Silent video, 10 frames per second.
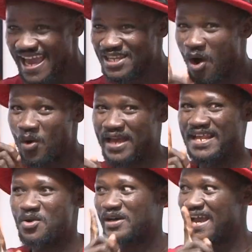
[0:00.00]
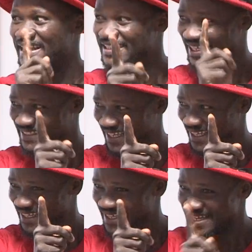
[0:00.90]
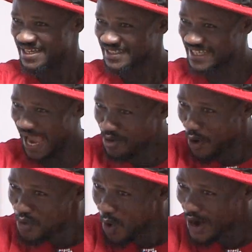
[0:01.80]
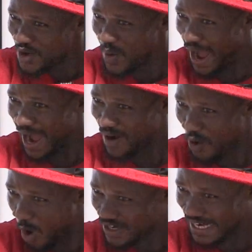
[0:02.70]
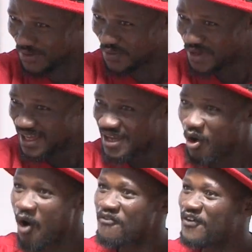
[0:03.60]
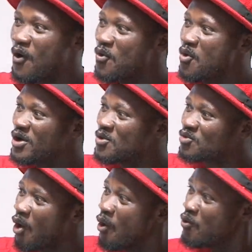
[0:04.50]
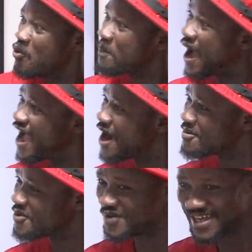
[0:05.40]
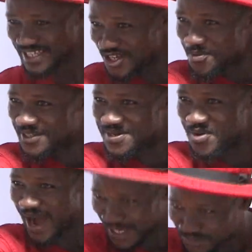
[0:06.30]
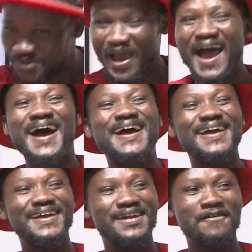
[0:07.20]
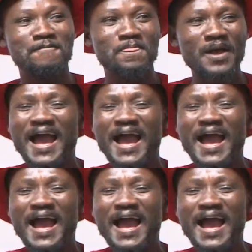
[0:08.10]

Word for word: And you yale or can't say. Sawa wonua or cano. On for a woman co pam. Yes, but you are. Yes, you know.